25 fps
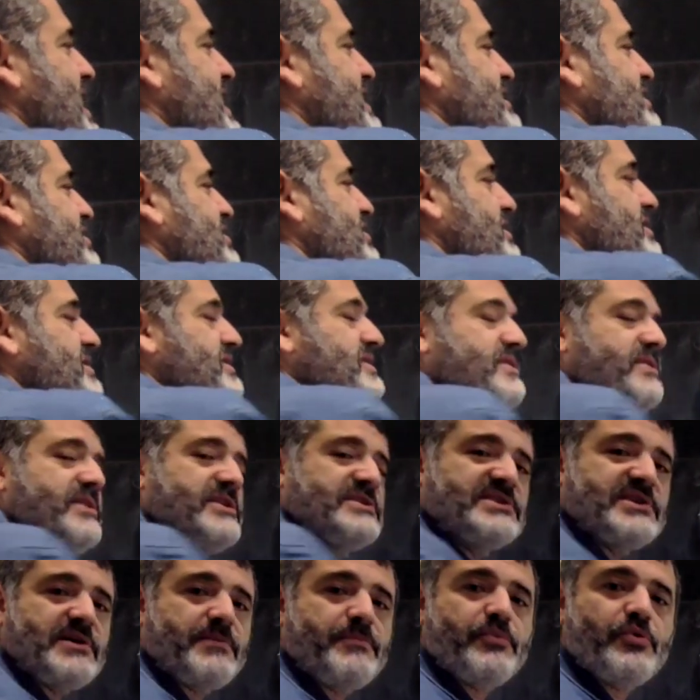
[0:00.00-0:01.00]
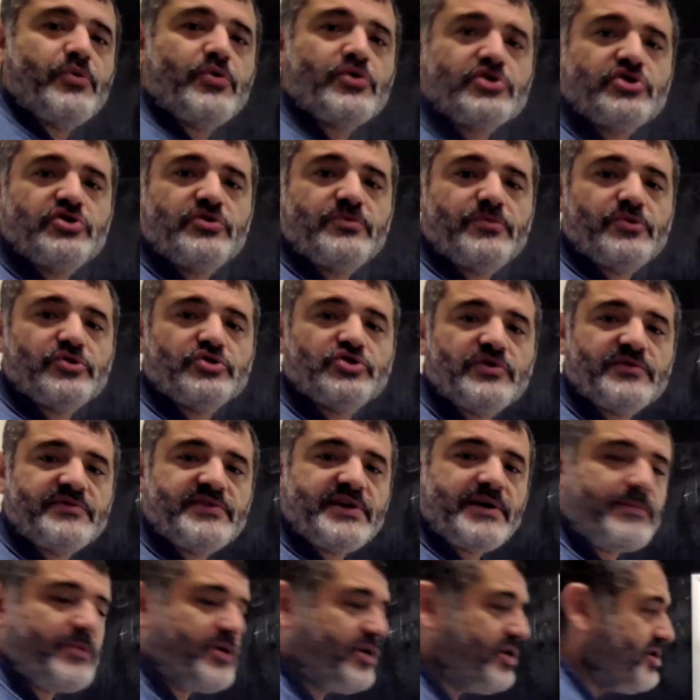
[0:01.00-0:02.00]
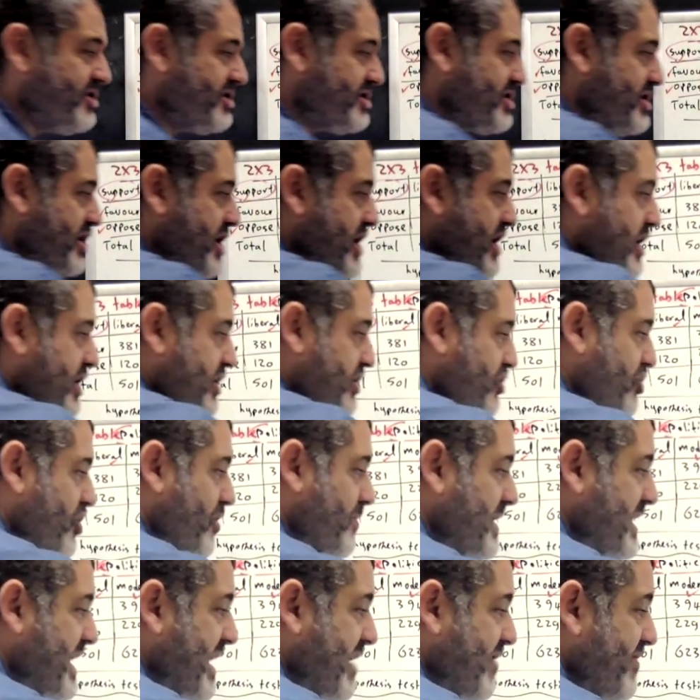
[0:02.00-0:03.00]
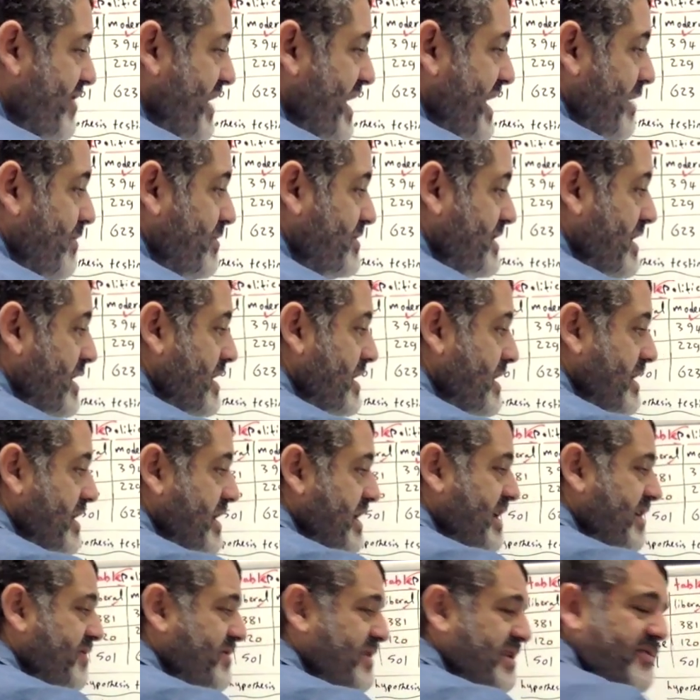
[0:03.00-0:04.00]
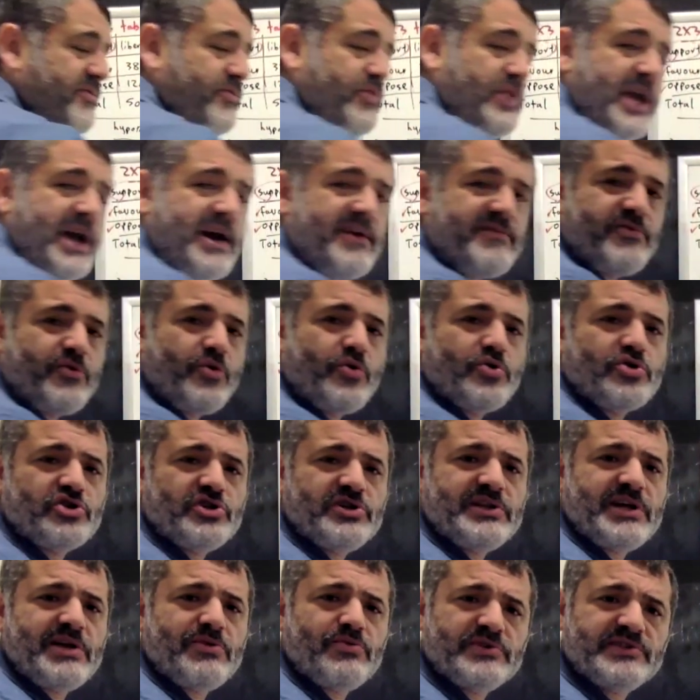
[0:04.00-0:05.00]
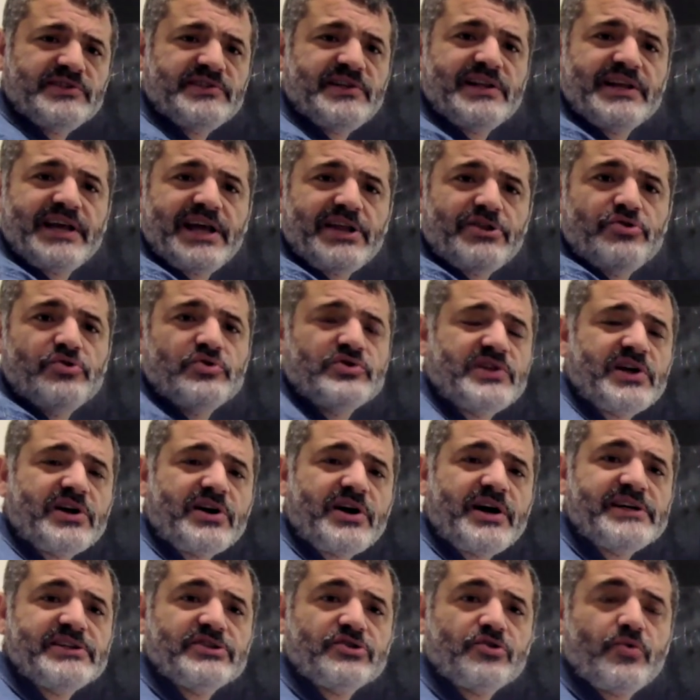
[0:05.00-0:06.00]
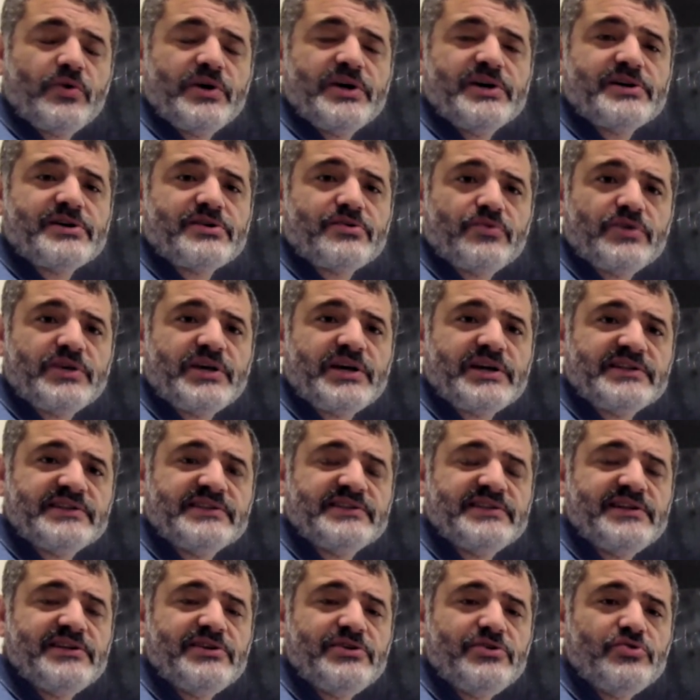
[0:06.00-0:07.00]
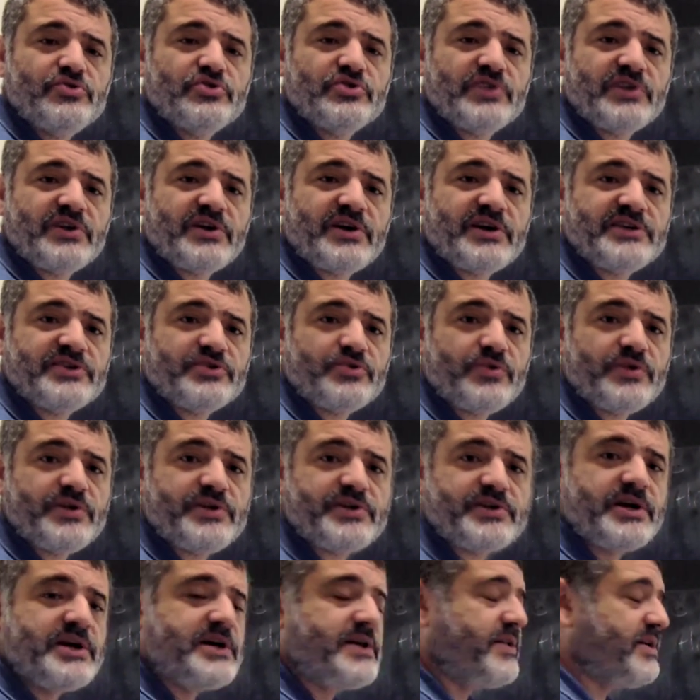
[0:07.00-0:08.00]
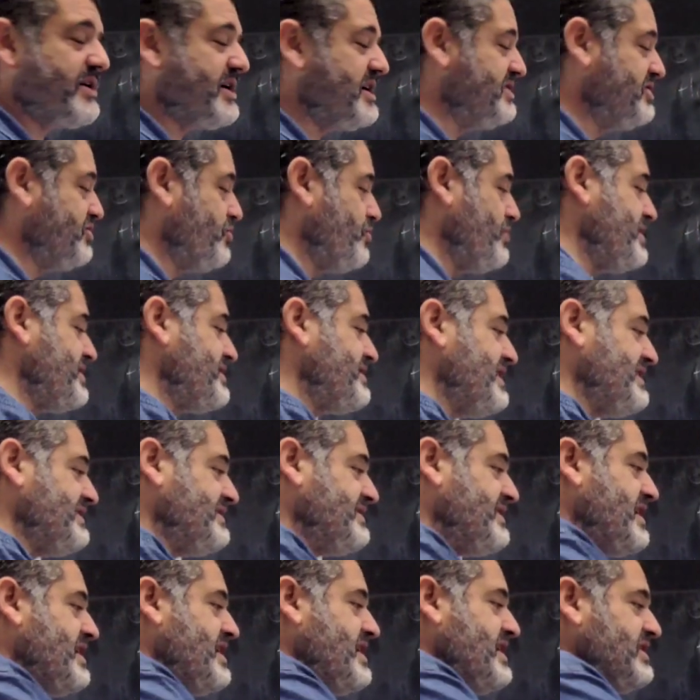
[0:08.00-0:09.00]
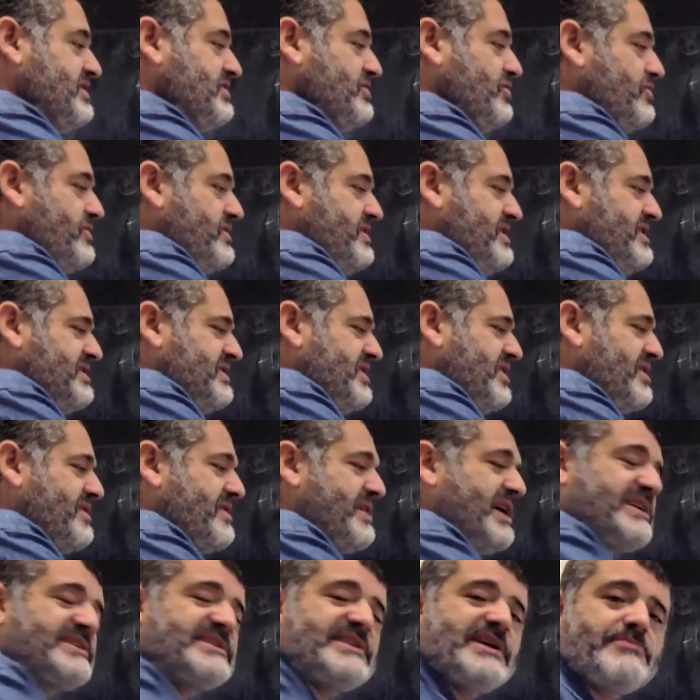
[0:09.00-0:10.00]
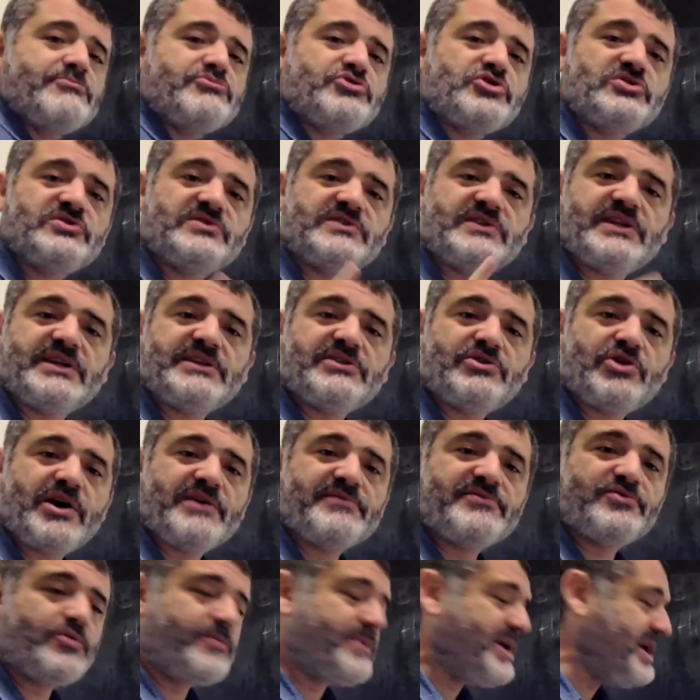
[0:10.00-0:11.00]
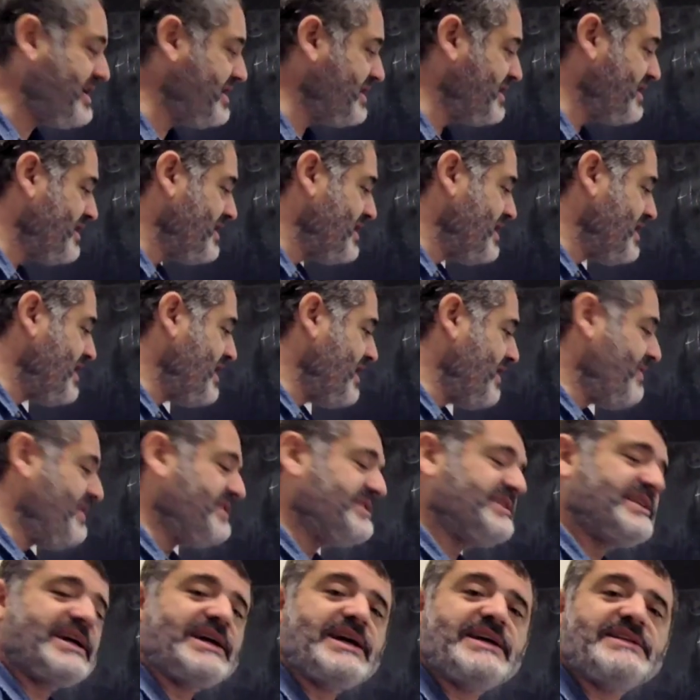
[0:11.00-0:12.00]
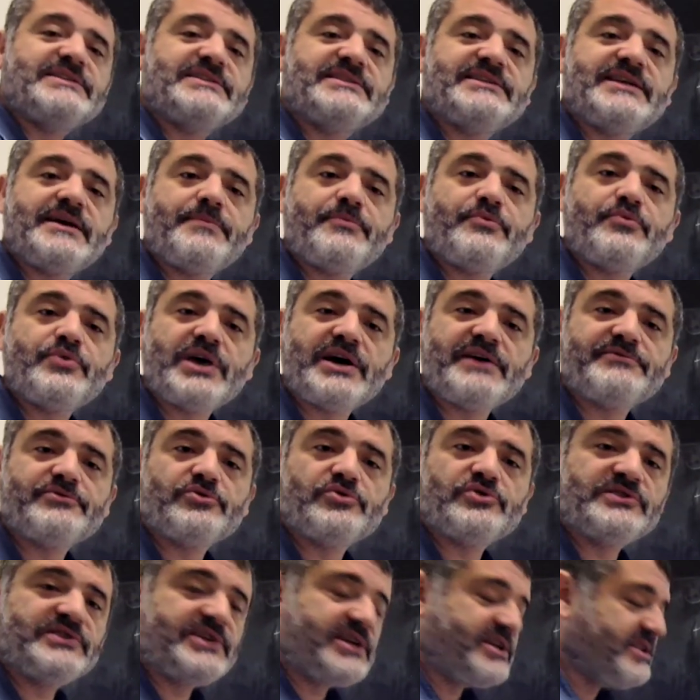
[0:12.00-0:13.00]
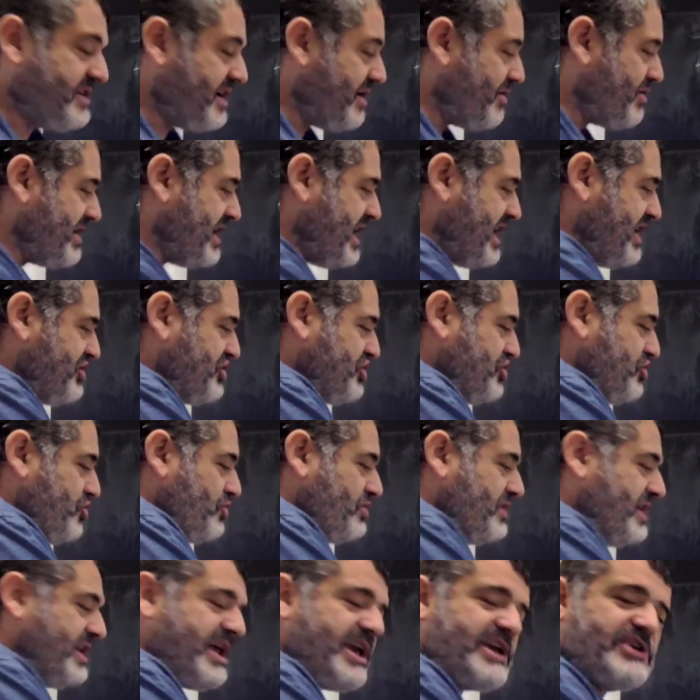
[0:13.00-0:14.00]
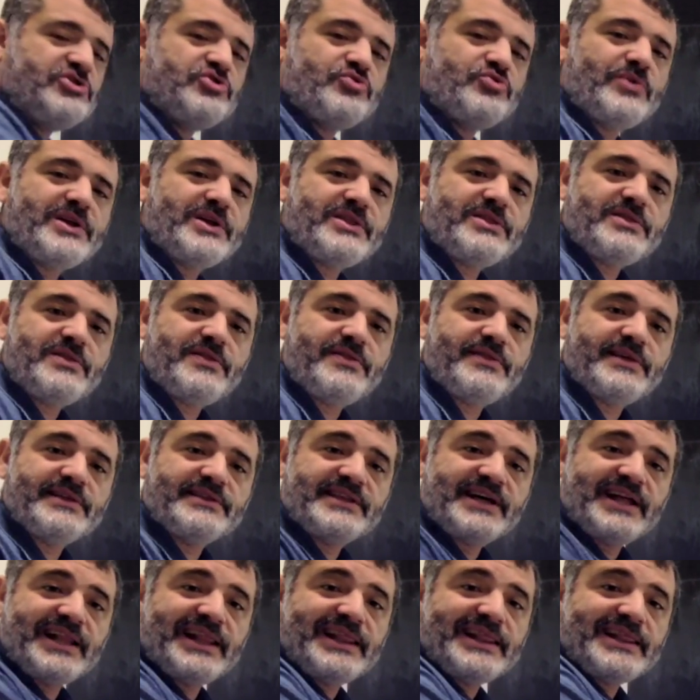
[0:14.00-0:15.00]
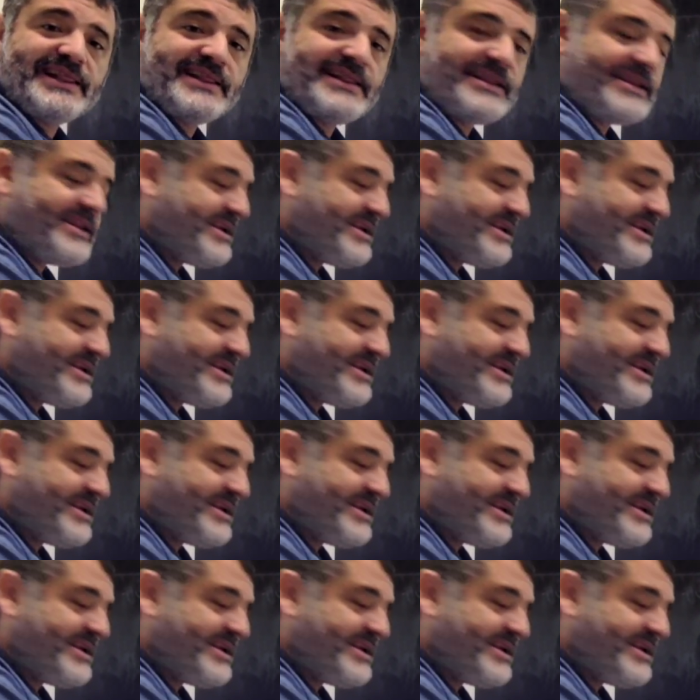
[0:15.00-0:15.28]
and the support, both of them are nominal variables. Even if we have ordinal, we still can use the chi-square. We can still use the chi-square test. So these are the assumptions that you have to make. The second step, we have to state our H node and H1, the null